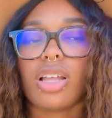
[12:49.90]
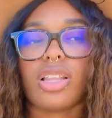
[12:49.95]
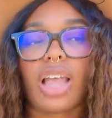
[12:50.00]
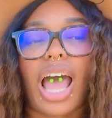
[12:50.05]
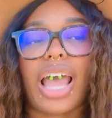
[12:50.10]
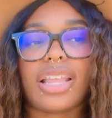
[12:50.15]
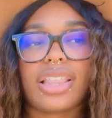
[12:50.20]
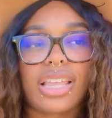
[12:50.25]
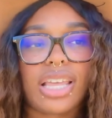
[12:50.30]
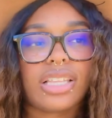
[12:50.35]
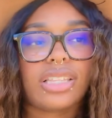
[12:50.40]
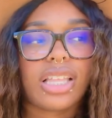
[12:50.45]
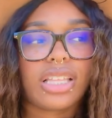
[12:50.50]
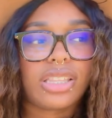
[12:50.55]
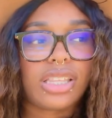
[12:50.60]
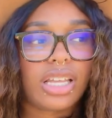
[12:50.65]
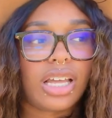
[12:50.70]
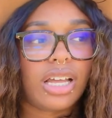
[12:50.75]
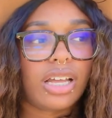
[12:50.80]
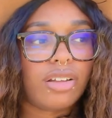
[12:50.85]
think that
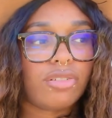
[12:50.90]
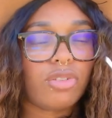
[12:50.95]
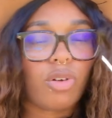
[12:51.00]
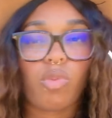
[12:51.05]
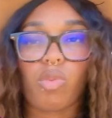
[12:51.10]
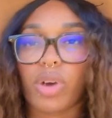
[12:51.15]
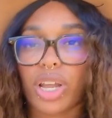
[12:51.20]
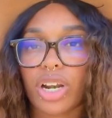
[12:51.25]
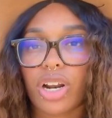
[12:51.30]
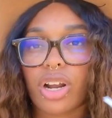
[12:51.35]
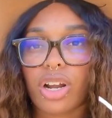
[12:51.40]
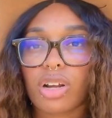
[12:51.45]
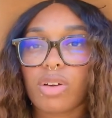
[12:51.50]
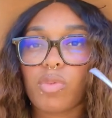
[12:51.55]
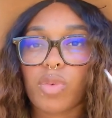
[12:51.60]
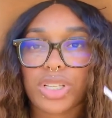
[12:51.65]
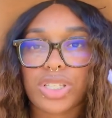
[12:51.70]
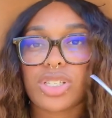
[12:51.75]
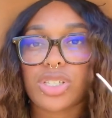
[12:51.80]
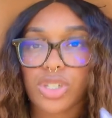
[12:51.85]
the winner,
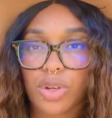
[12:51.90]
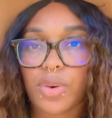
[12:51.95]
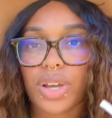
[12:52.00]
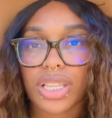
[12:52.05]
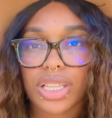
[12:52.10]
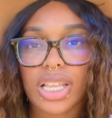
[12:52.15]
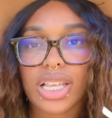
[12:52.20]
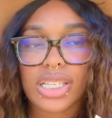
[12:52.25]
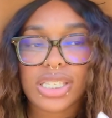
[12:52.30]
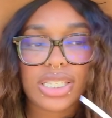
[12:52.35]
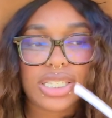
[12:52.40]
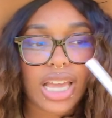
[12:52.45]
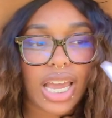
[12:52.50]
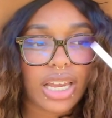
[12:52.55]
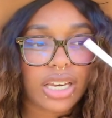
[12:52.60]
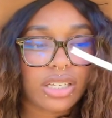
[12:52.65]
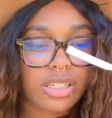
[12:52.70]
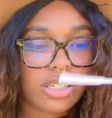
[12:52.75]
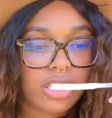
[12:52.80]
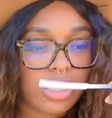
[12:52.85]
what's doing this
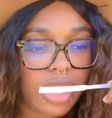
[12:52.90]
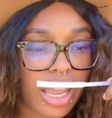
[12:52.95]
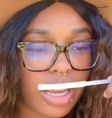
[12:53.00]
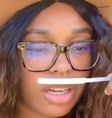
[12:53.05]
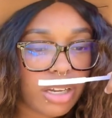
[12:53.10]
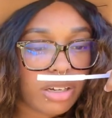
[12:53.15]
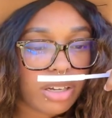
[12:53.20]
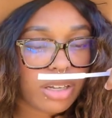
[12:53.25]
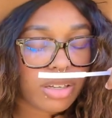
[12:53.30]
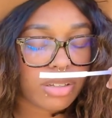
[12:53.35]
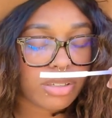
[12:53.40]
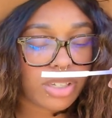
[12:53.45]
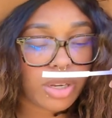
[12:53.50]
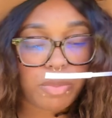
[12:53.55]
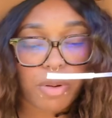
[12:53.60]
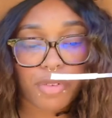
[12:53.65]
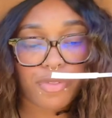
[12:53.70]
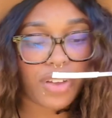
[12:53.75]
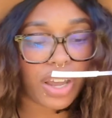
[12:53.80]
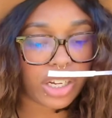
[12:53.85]
scent like to
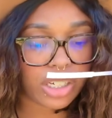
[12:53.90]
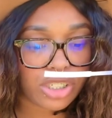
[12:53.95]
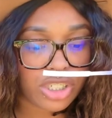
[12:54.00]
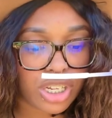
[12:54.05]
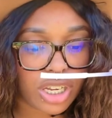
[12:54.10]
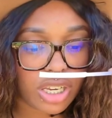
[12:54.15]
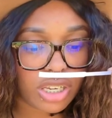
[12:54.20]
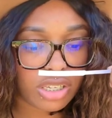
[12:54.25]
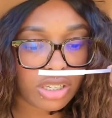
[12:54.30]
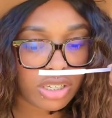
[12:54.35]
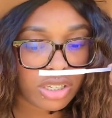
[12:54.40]
perfection,